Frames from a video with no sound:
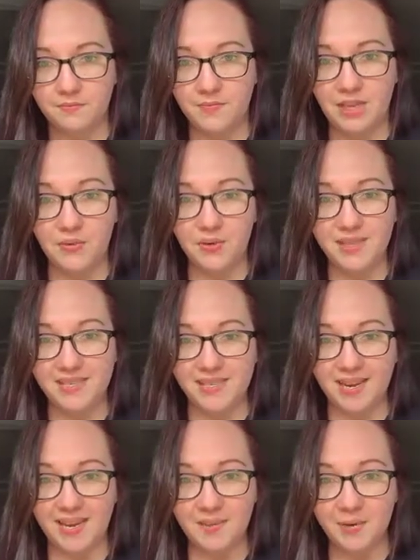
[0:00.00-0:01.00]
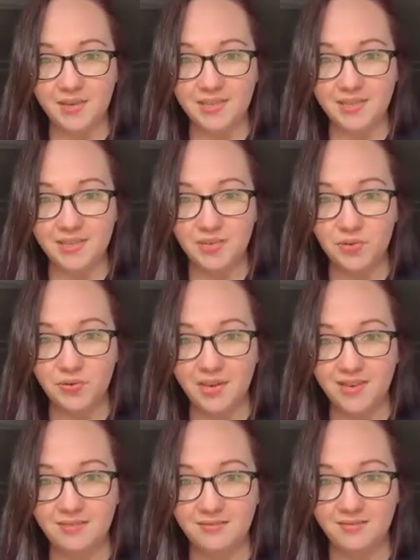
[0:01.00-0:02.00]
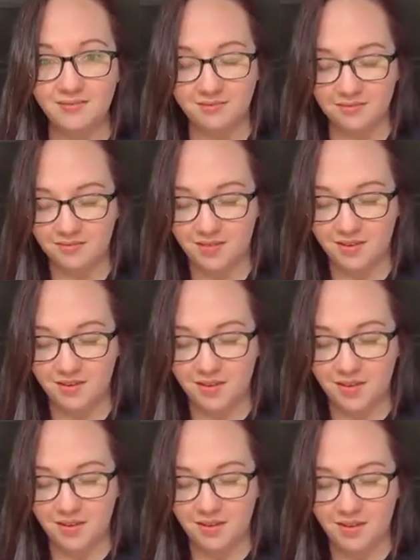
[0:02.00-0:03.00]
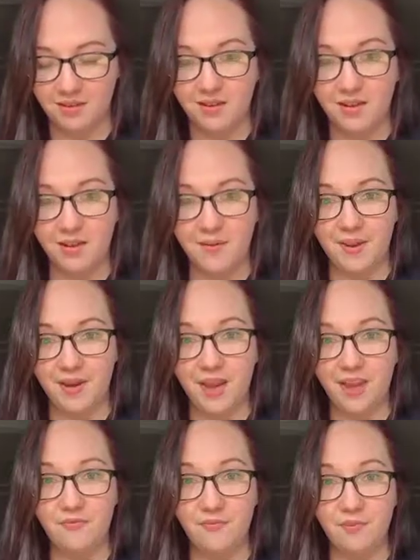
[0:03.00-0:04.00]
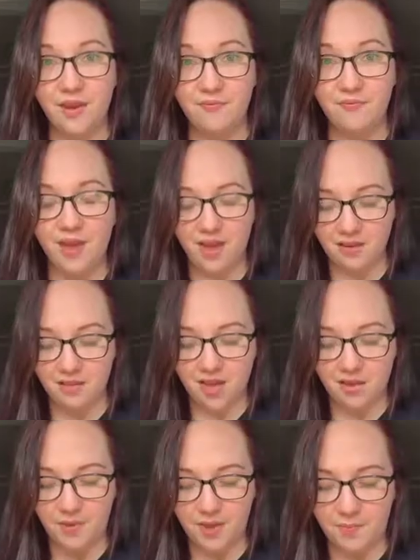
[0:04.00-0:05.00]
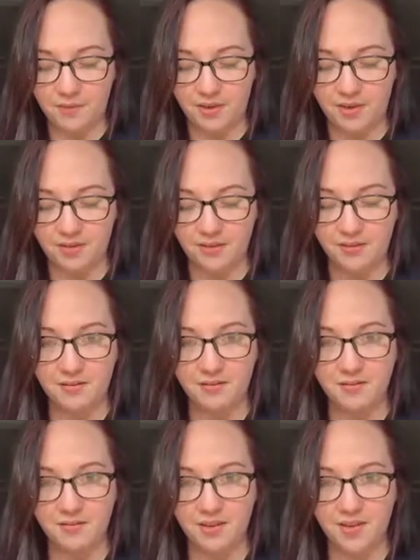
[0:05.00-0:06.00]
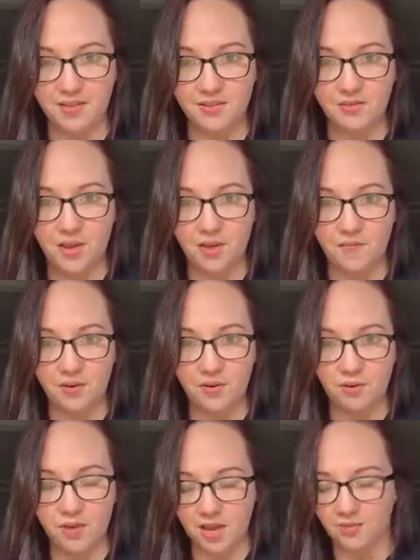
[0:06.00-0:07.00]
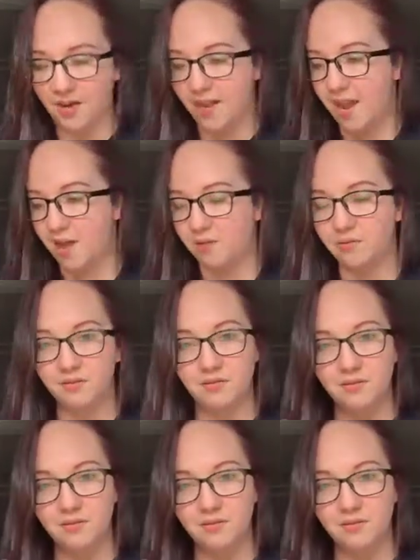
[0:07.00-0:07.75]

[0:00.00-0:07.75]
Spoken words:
You were the second person to join? I mean, I've had a lot of people in here. I just don't have a whole lot right now.